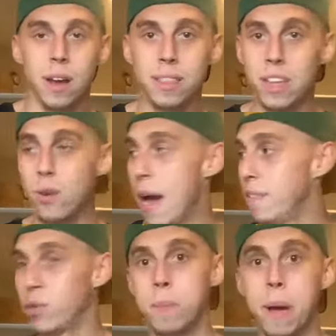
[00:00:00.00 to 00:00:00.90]
And then you
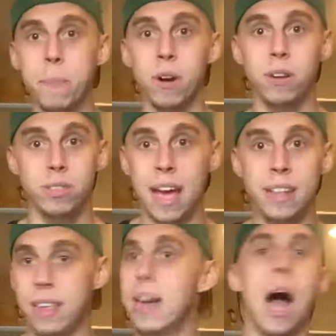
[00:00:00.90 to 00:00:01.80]
have to remember that they